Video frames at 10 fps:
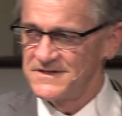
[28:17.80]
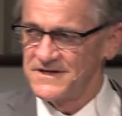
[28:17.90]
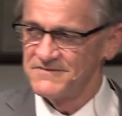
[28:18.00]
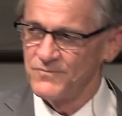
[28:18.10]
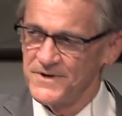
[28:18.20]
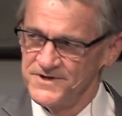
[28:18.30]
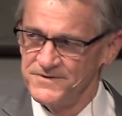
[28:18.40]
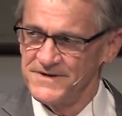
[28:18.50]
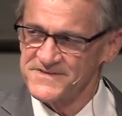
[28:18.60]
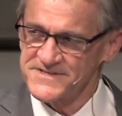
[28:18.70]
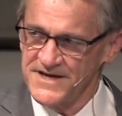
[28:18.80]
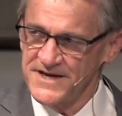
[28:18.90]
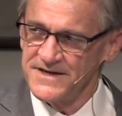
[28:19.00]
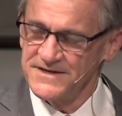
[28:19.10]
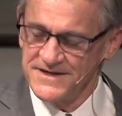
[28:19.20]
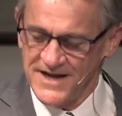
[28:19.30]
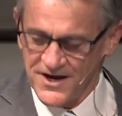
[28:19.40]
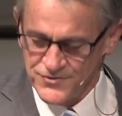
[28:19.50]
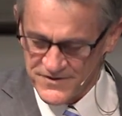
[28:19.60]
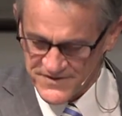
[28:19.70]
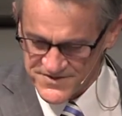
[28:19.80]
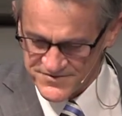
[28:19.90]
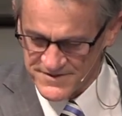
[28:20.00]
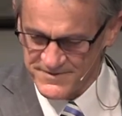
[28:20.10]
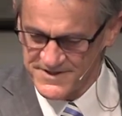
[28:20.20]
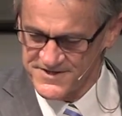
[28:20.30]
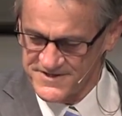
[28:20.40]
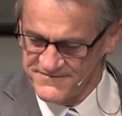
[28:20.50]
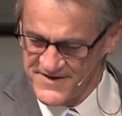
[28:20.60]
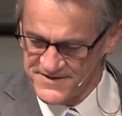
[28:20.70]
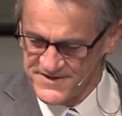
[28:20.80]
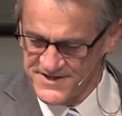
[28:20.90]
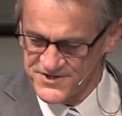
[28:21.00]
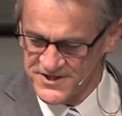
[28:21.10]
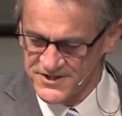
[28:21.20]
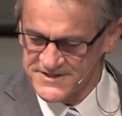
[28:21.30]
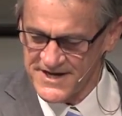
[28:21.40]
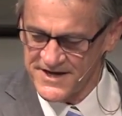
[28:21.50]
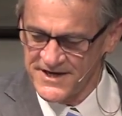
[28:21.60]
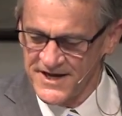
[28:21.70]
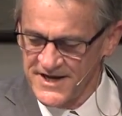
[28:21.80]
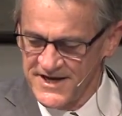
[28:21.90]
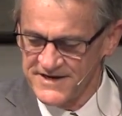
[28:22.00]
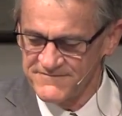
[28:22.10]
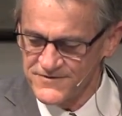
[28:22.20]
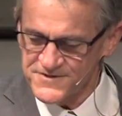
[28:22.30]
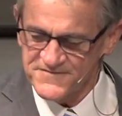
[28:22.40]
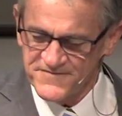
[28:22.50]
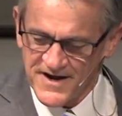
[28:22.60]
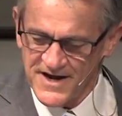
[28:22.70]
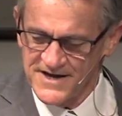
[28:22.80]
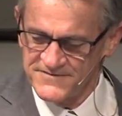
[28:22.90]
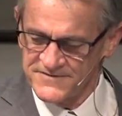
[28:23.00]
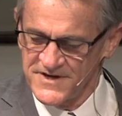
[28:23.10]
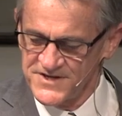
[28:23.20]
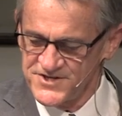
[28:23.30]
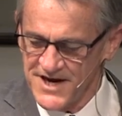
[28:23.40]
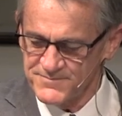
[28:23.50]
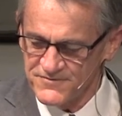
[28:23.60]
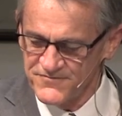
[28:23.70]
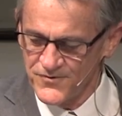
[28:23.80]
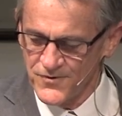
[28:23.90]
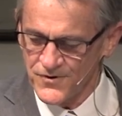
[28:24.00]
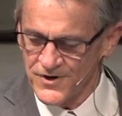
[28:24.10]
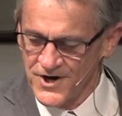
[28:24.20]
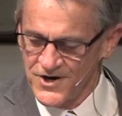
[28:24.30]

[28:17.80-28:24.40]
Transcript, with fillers: of what you have said and how you have contributed to the foundation. Look down in verse 5 of chapter 4.